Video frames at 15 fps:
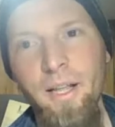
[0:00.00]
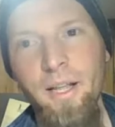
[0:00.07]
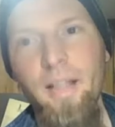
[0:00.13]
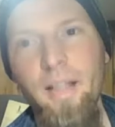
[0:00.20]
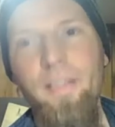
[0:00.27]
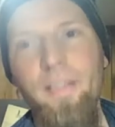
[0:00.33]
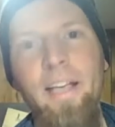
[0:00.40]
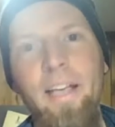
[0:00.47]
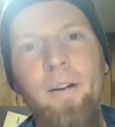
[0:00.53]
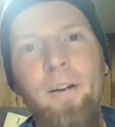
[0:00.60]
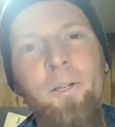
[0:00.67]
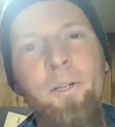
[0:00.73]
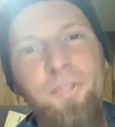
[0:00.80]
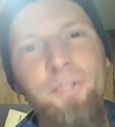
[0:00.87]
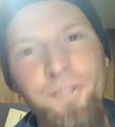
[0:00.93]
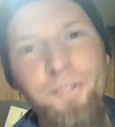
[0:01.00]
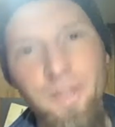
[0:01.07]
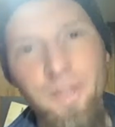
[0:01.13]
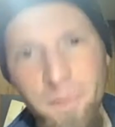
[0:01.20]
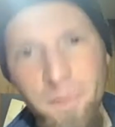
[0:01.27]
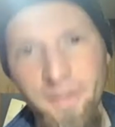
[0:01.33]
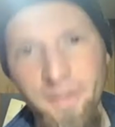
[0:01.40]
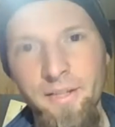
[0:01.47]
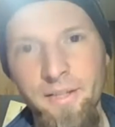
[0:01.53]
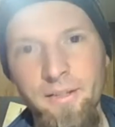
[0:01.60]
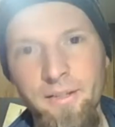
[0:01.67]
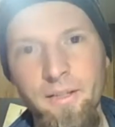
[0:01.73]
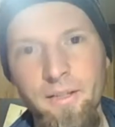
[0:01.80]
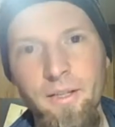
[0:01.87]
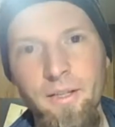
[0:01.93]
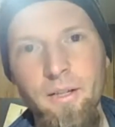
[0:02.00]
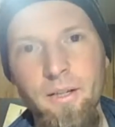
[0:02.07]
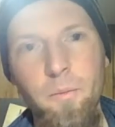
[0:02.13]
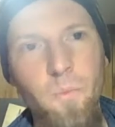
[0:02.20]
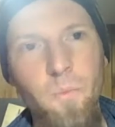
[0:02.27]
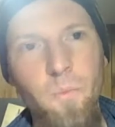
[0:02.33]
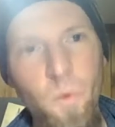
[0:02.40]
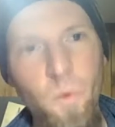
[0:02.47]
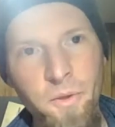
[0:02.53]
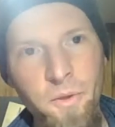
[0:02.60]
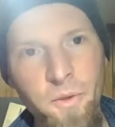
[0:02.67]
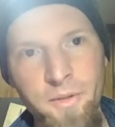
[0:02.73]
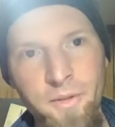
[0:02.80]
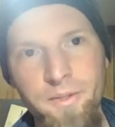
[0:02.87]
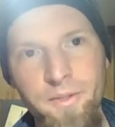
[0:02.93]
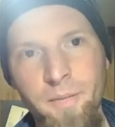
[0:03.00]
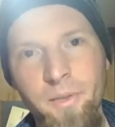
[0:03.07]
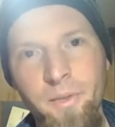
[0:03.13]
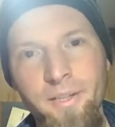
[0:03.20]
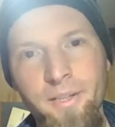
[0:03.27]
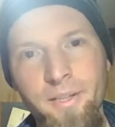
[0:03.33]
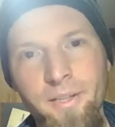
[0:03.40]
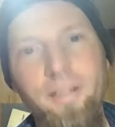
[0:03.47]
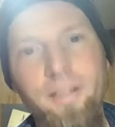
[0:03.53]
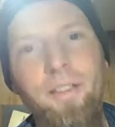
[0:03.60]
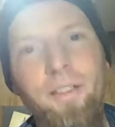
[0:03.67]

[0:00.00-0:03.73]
they are doubling, more than doubling,